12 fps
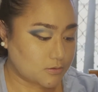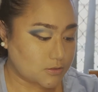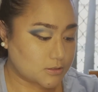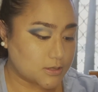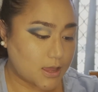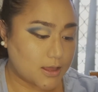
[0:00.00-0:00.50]

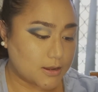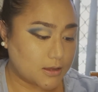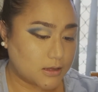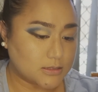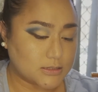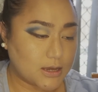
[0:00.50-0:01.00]
just
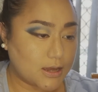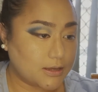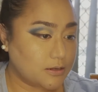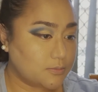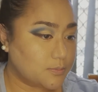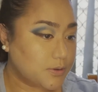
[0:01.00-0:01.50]
adding a
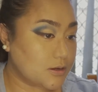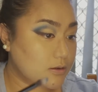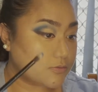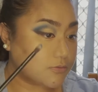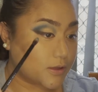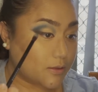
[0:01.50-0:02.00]
tiny bit
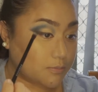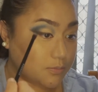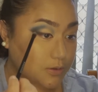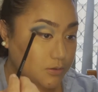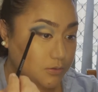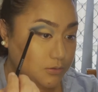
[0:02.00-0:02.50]
of that
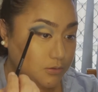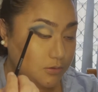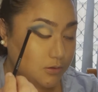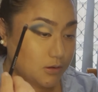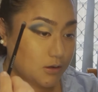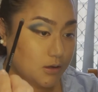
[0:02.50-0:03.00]
blue,
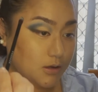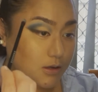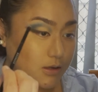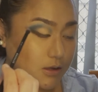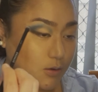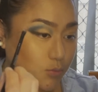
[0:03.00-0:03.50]

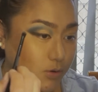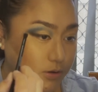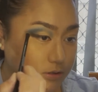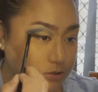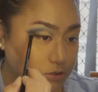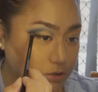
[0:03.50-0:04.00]
and I
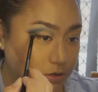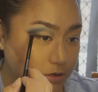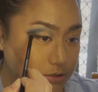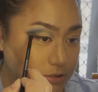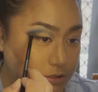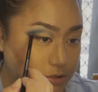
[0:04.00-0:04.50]
wanted to
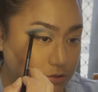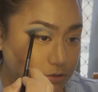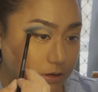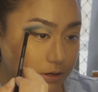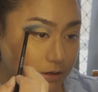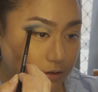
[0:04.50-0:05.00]

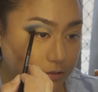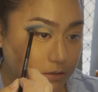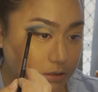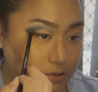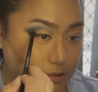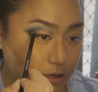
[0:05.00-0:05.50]
concentrate on
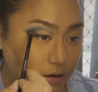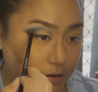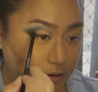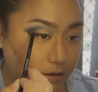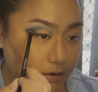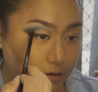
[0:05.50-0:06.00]
this
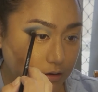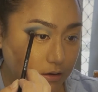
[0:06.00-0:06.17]
area.